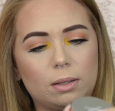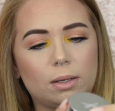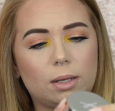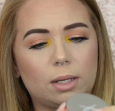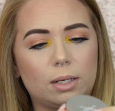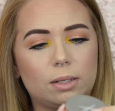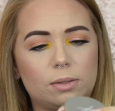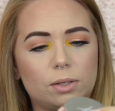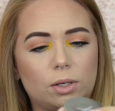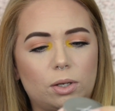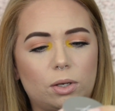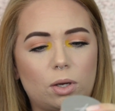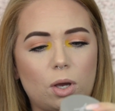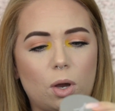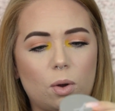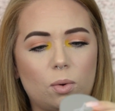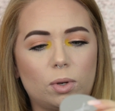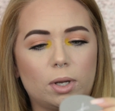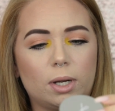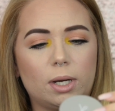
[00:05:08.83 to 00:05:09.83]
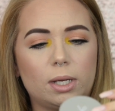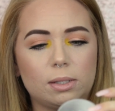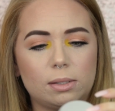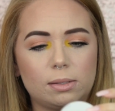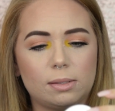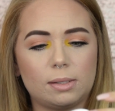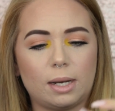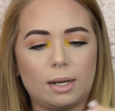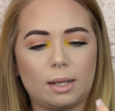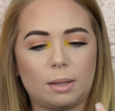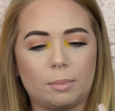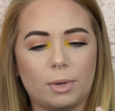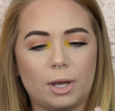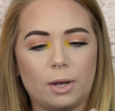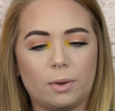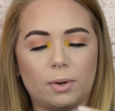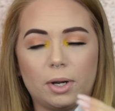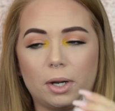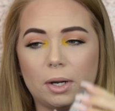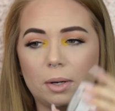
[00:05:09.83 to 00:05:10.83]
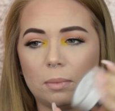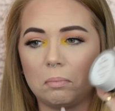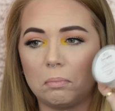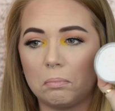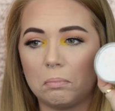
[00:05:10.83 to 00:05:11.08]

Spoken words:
And it's a coconut setting powder.